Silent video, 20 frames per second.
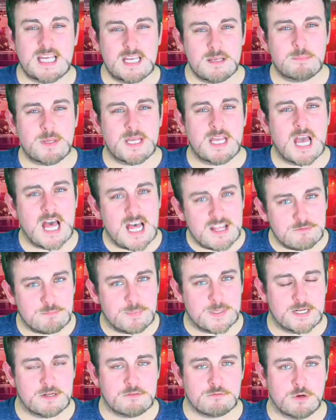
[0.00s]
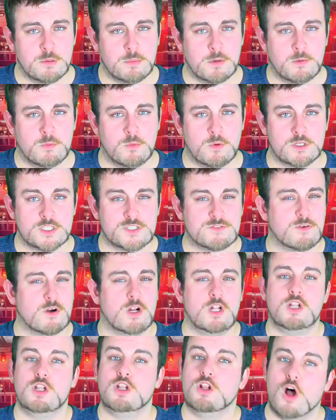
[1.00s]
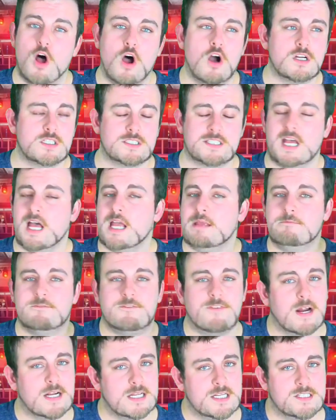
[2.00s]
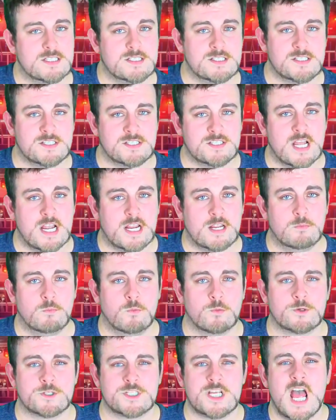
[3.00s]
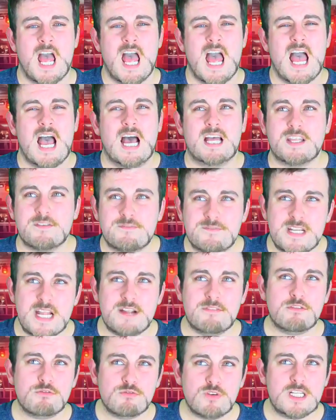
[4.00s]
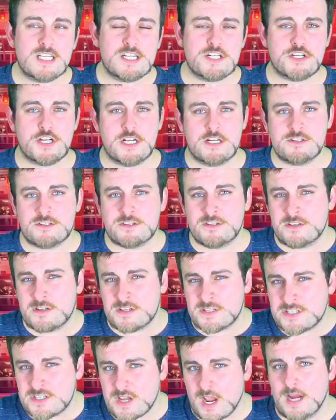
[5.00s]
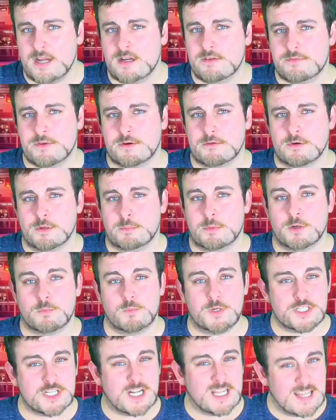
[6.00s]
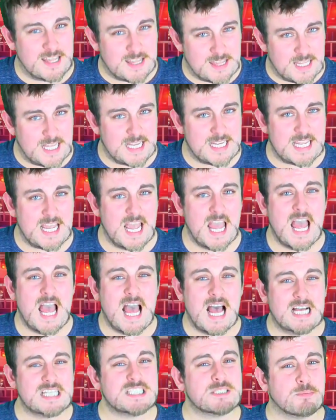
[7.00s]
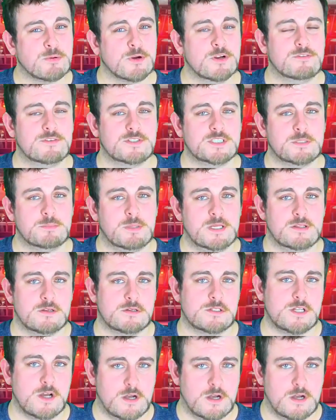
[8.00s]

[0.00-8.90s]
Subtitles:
King B have been in Robot Wars for a long time, fighting since the Second Wars, and they've never really changed the design of their robot, which I think has proven to be their